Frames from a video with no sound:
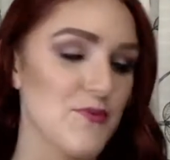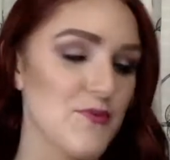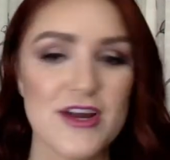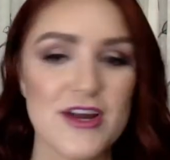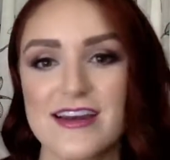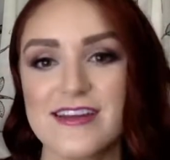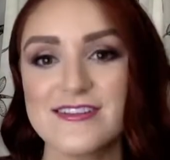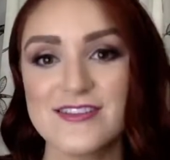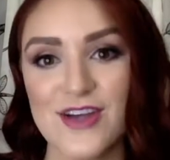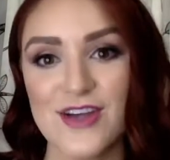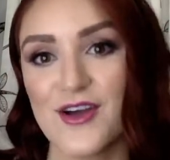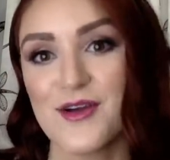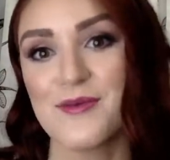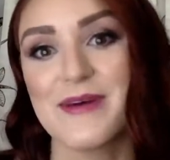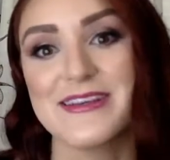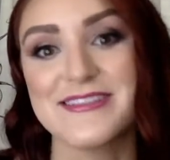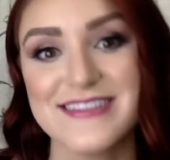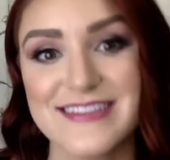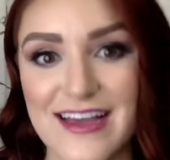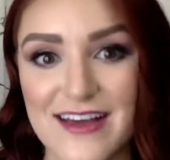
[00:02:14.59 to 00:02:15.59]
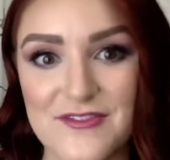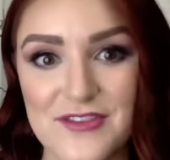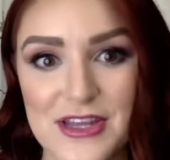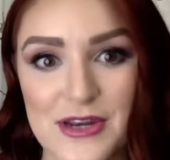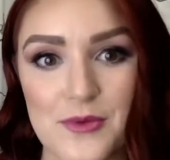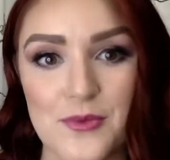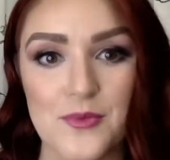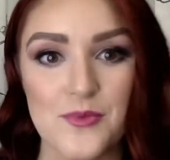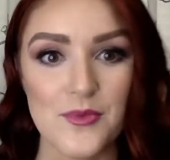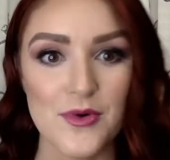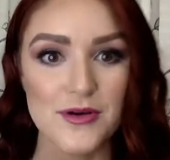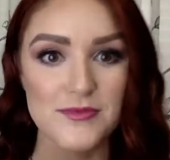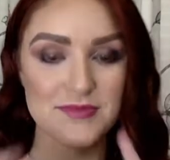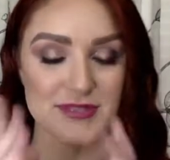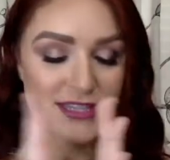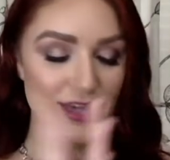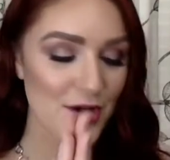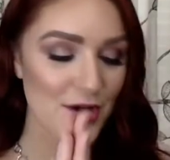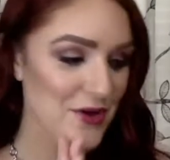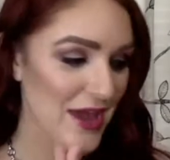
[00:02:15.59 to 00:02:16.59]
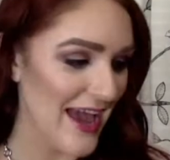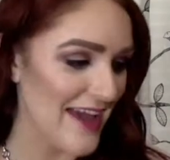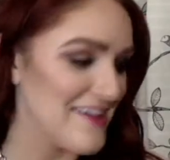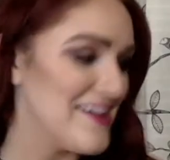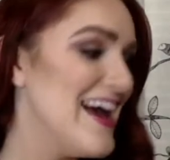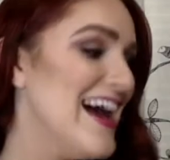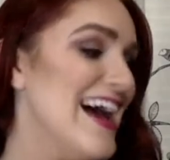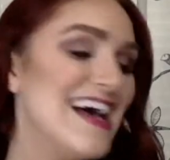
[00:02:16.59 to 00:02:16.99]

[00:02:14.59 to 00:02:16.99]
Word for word: We're going to talk about seven. Whoops. Okay.